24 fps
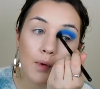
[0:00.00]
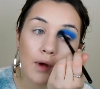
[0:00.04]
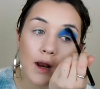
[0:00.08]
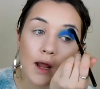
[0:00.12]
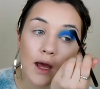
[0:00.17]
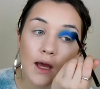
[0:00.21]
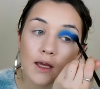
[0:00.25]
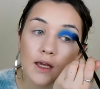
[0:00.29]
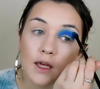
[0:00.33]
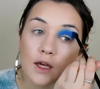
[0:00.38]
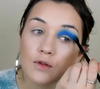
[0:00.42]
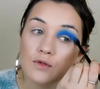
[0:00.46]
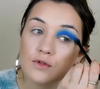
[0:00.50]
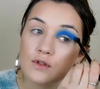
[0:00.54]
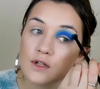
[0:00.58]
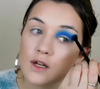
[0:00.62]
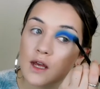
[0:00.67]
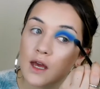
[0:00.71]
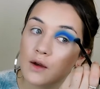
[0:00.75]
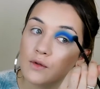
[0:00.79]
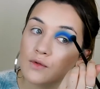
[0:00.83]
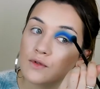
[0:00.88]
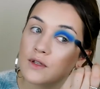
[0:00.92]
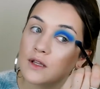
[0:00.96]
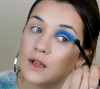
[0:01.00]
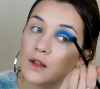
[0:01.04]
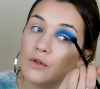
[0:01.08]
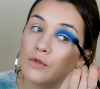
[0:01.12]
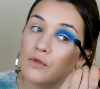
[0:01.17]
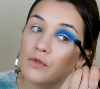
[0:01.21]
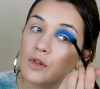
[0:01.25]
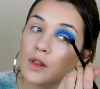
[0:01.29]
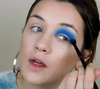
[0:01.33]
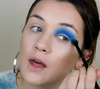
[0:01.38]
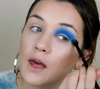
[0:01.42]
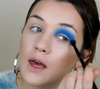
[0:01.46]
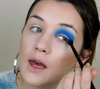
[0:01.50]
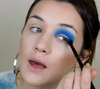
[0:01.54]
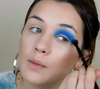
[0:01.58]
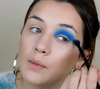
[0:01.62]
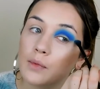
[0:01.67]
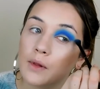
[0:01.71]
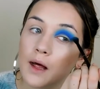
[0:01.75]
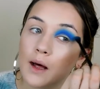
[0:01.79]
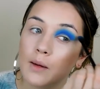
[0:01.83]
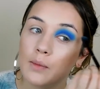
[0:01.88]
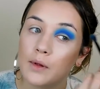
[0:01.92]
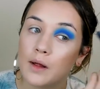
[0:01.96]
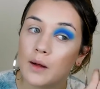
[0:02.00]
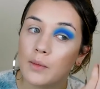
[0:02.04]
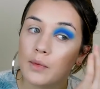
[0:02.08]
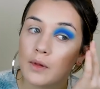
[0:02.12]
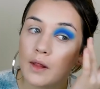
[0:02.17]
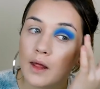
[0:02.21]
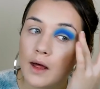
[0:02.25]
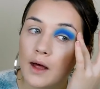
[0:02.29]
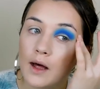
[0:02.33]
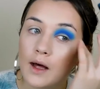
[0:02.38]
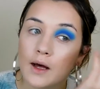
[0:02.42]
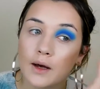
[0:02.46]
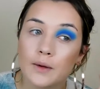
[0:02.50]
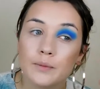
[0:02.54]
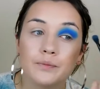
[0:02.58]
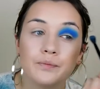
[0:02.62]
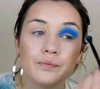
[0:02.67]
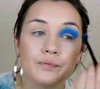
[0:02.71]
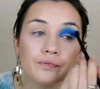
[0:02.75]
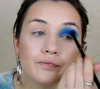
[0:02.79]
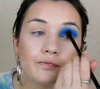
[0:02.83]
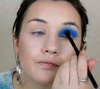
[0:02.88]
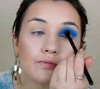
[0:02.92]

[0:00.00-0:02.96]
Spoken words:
when I used it, it was lovely, blah, blah, blah.